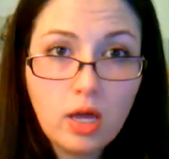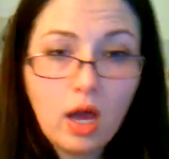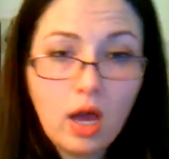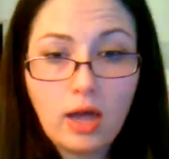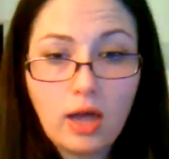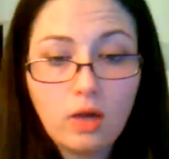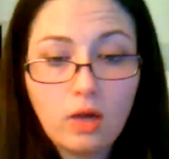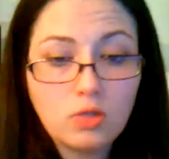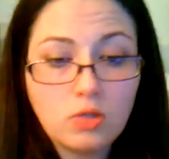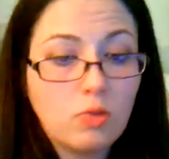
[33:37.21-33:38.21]
I know it's
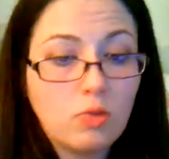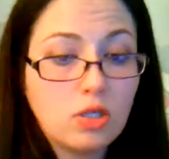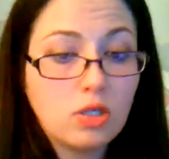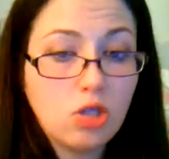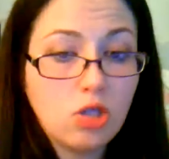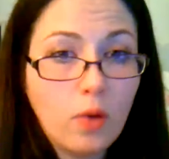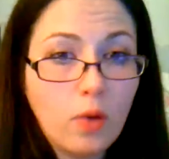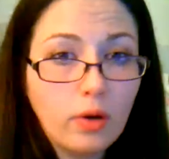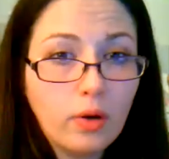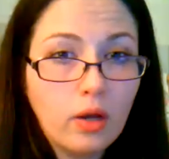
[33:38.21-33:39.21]
going to be slower,